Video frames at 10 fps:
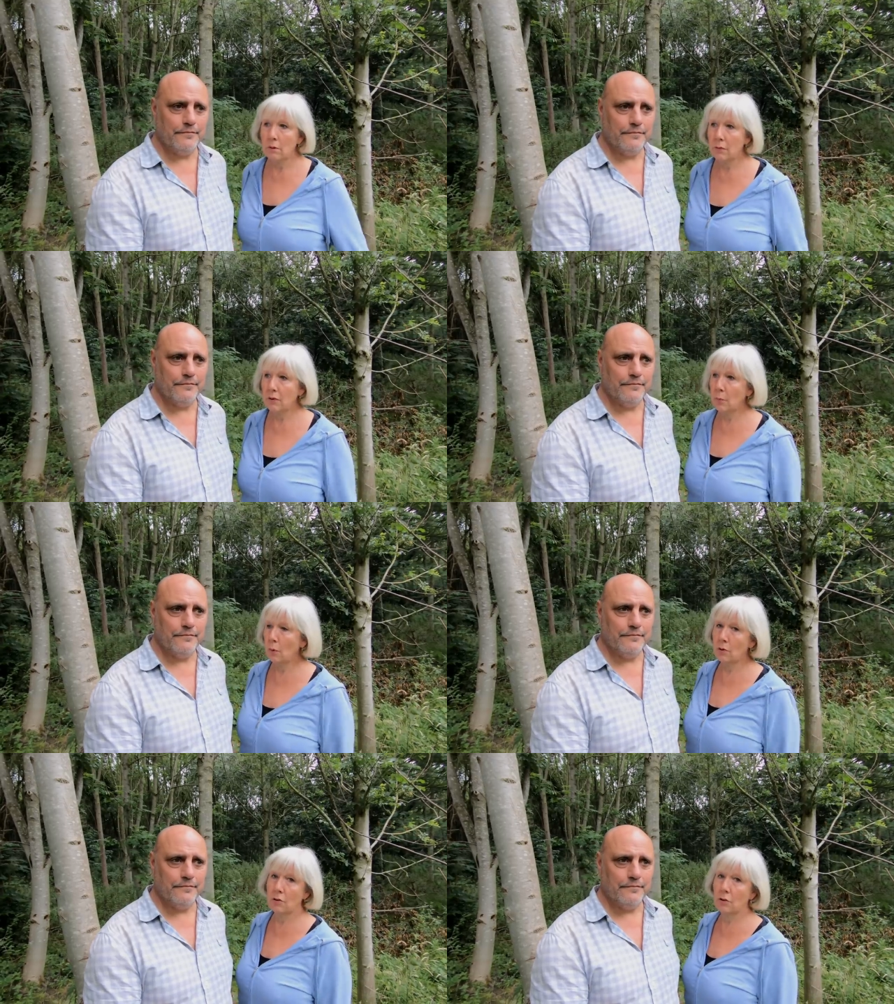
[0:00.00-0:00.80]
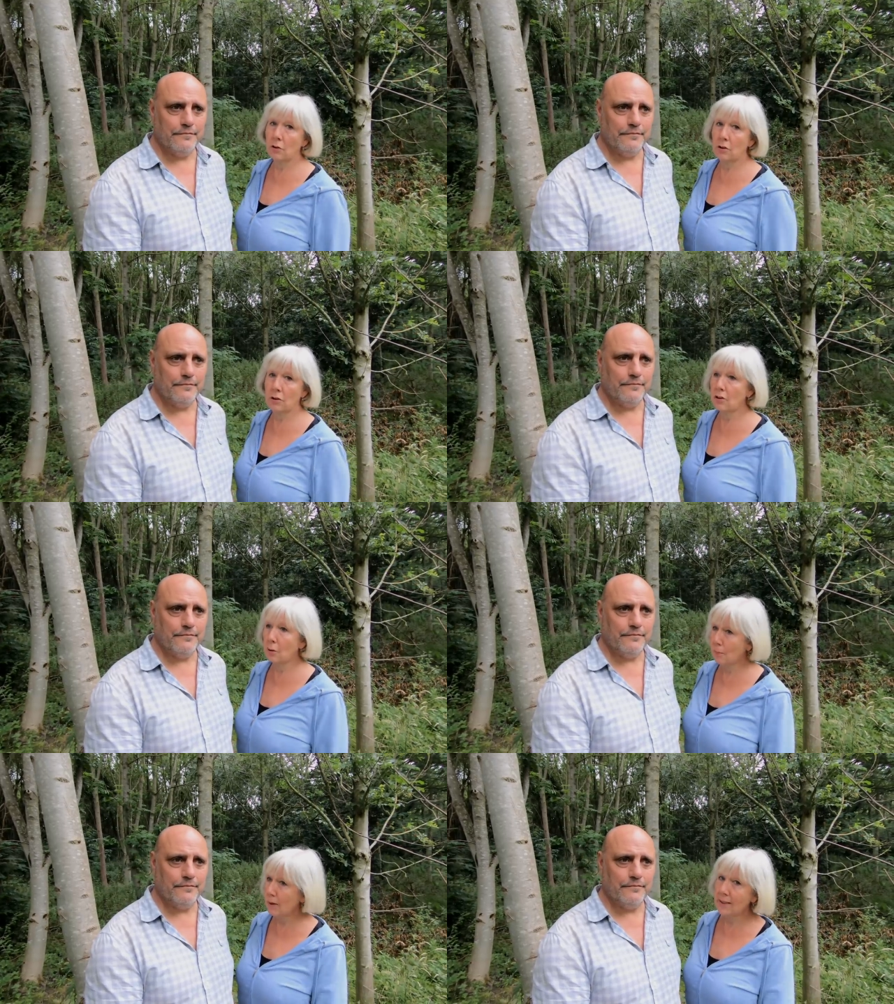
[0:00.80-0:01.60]
Speaker 1: if you want you can
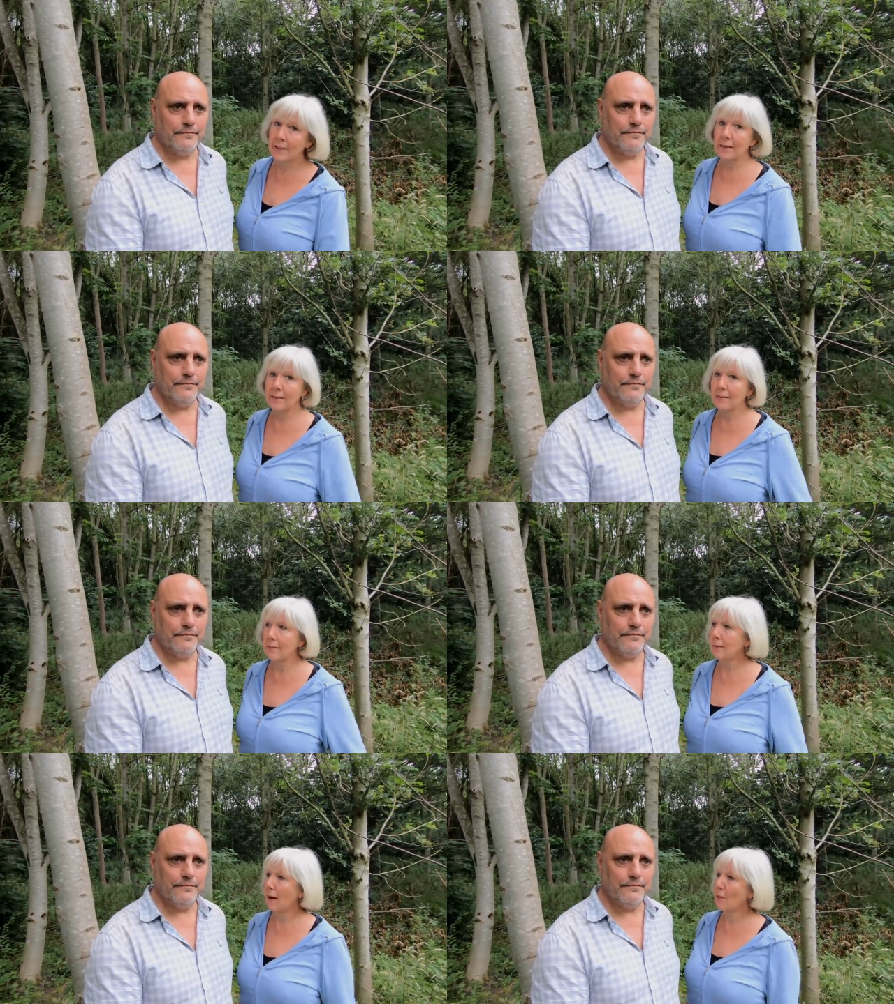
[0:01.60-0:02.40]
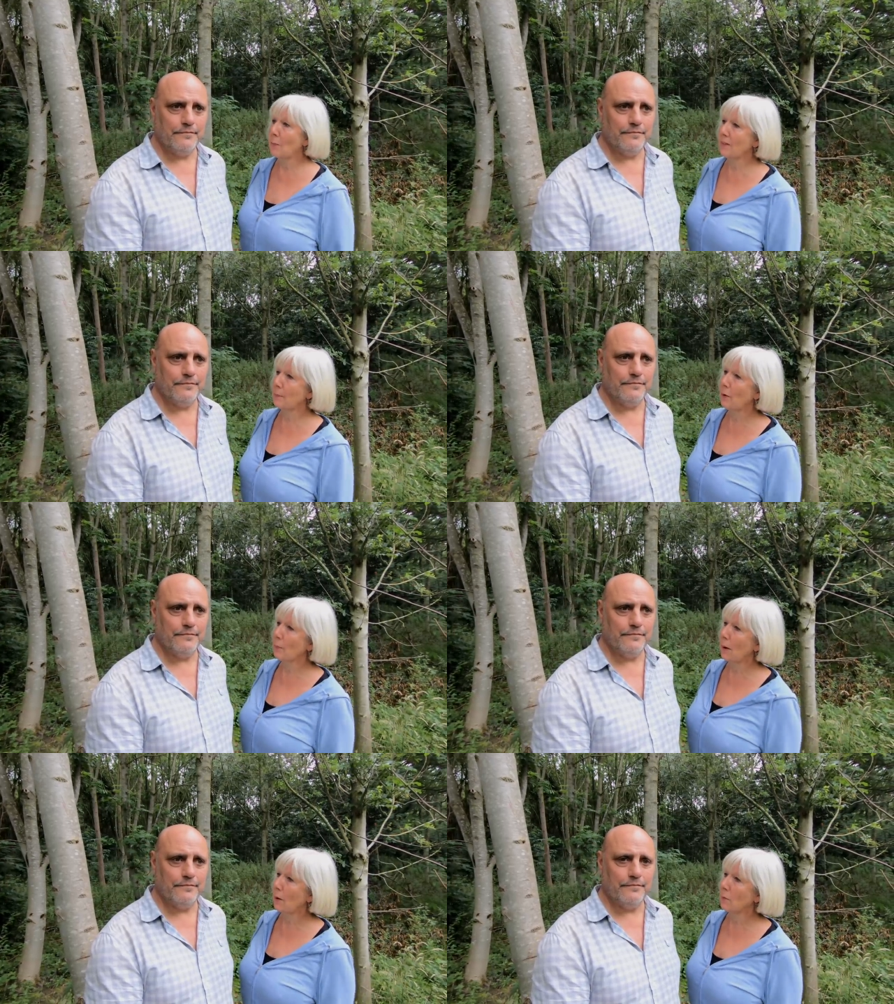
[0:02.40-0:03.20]
completely have a
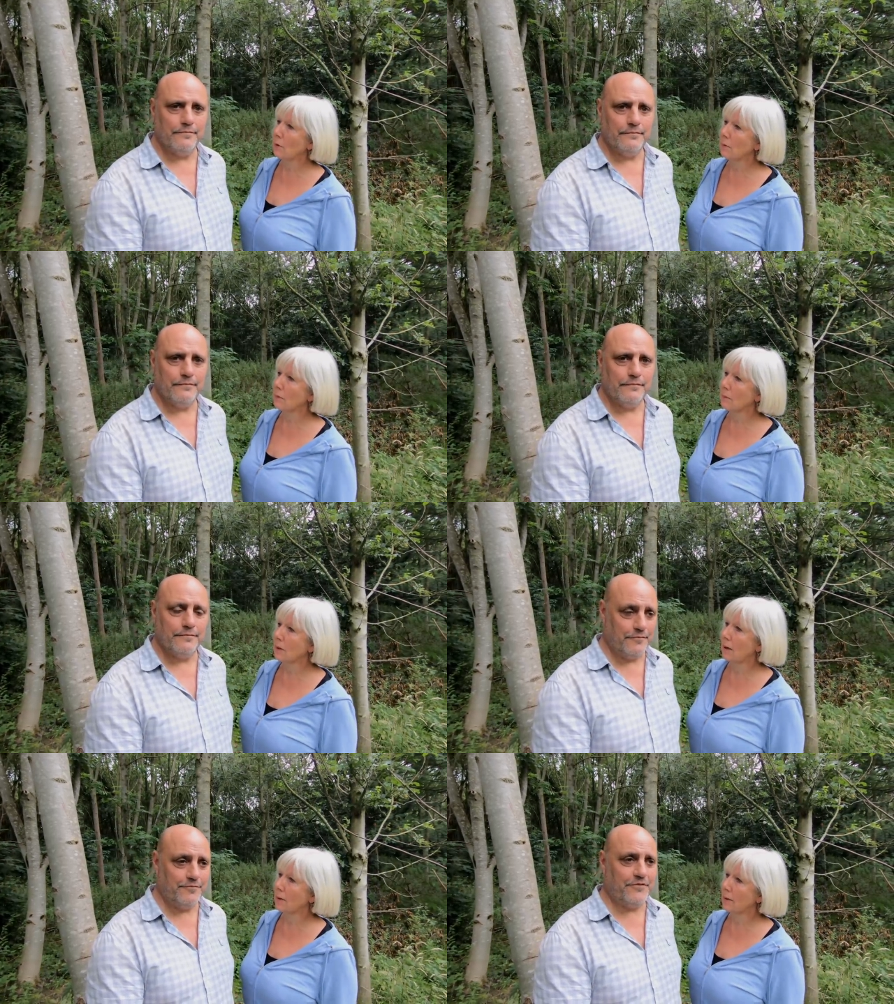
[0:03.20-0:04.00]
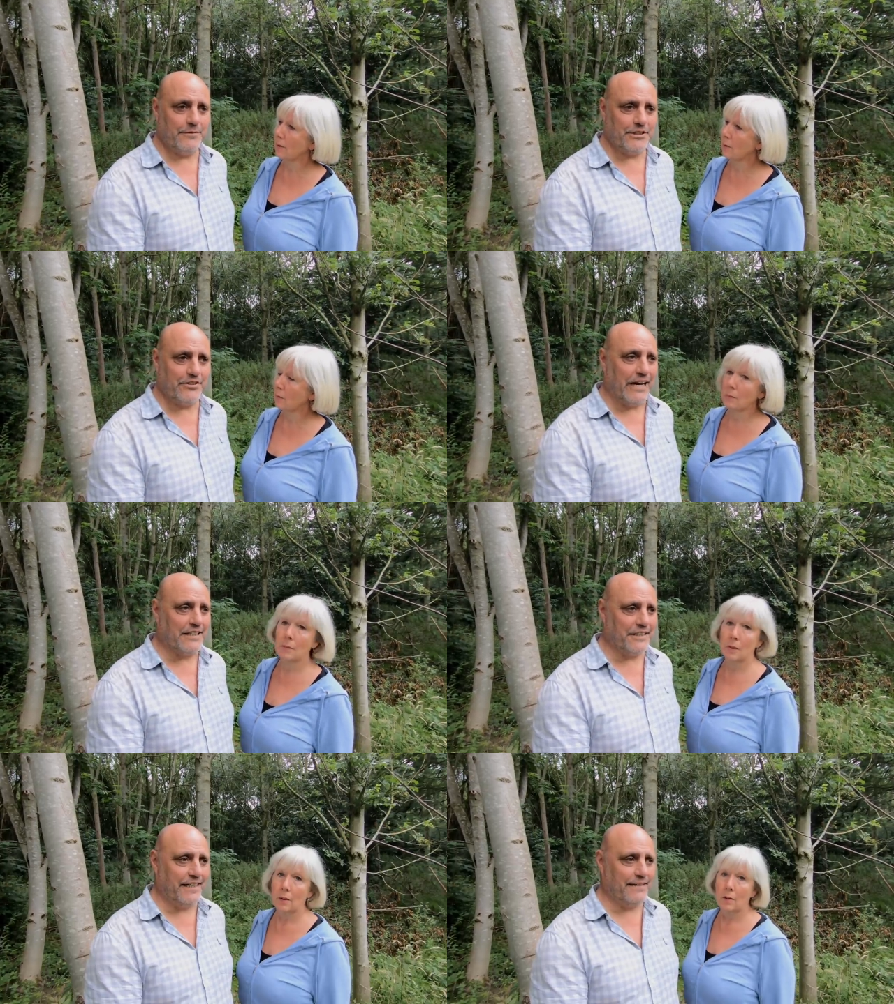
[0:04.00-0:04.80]
bespoke boat can't you? From
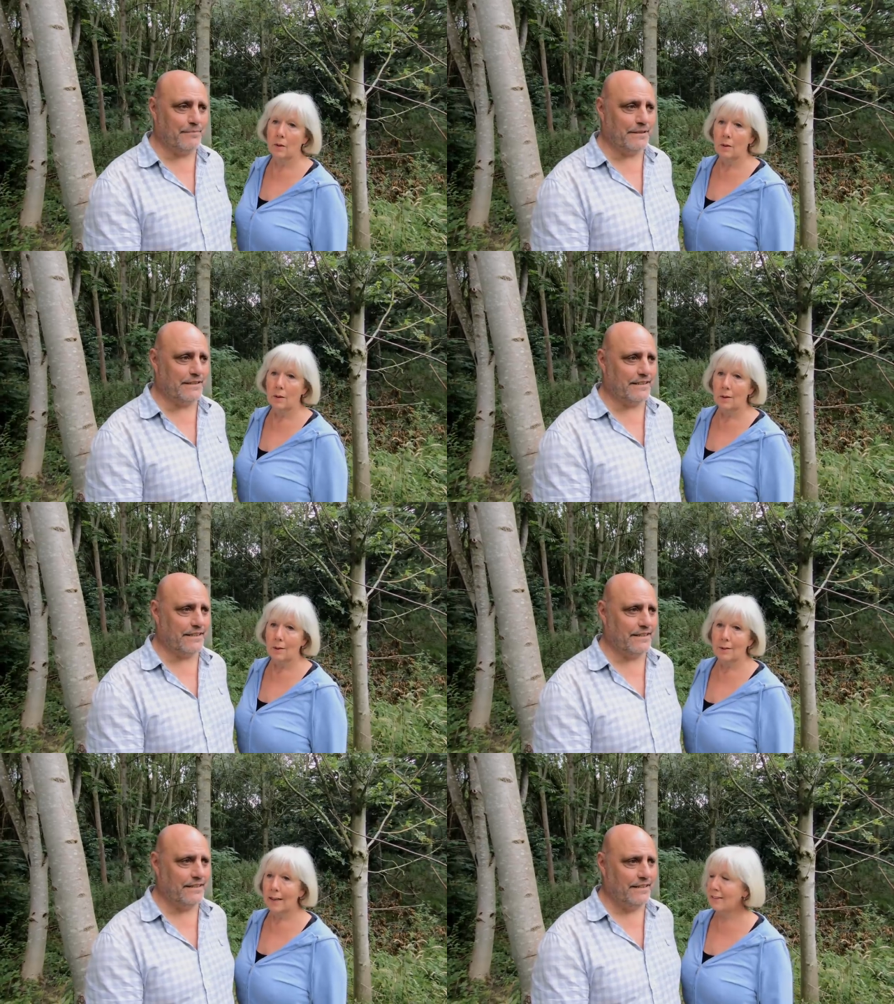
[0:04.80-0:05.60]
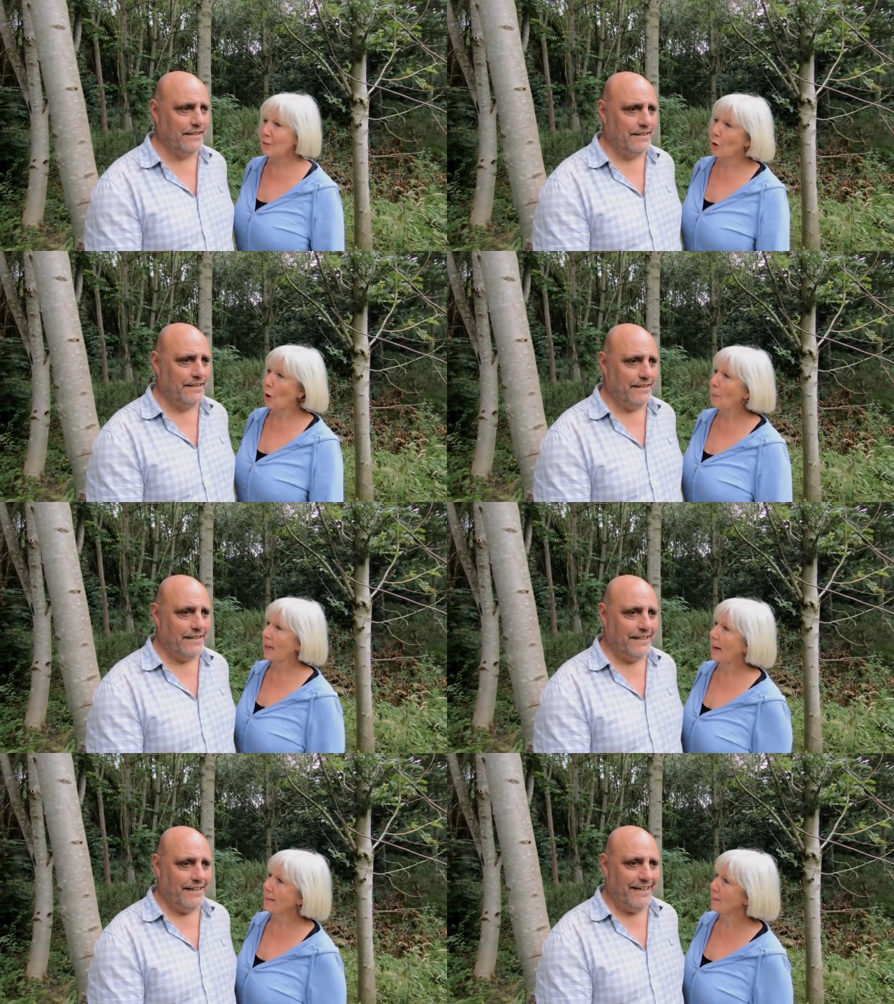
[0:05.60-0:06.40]
Speaker 2: scratch, yeah. But uh,
Speaker 1: that's too
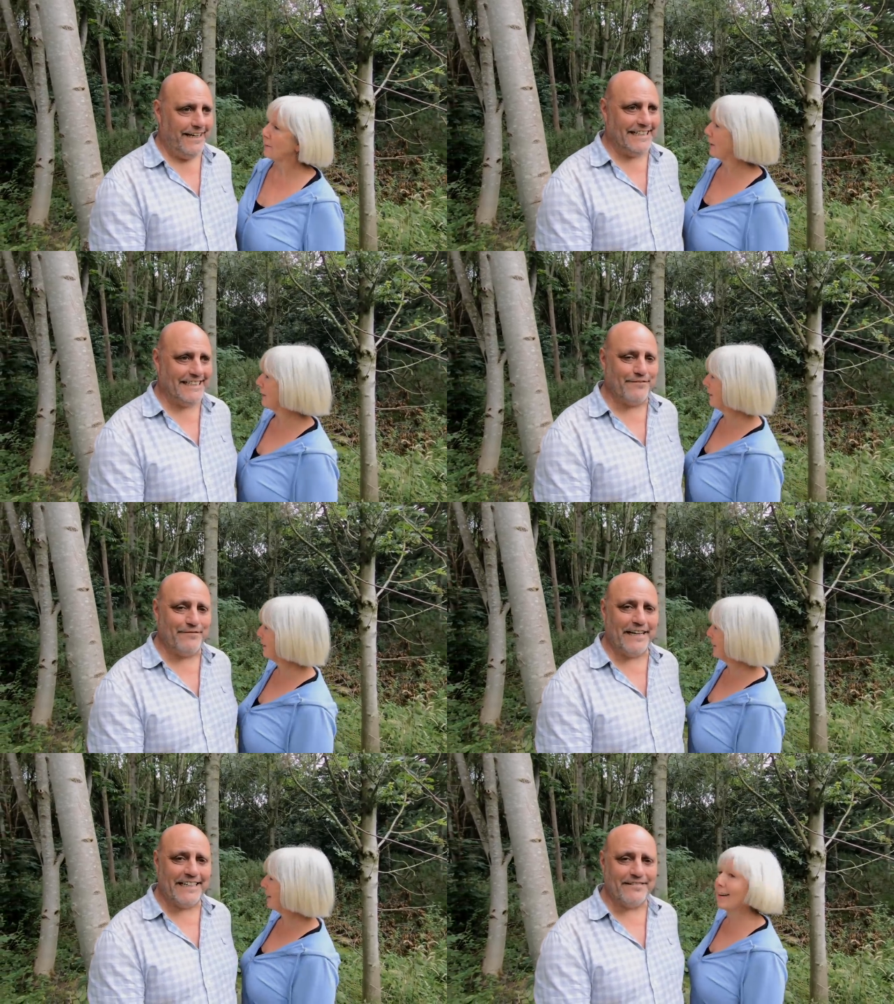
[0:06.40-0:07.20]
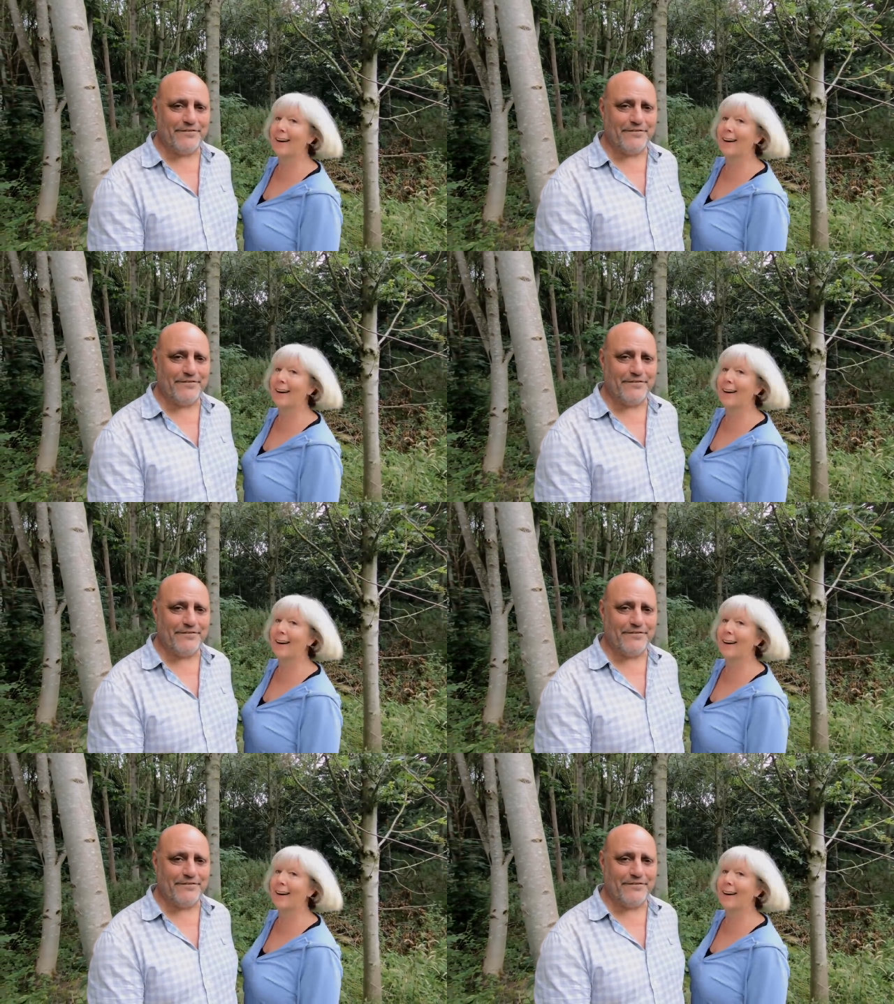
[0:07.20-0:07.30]
complicated for it's us. convenient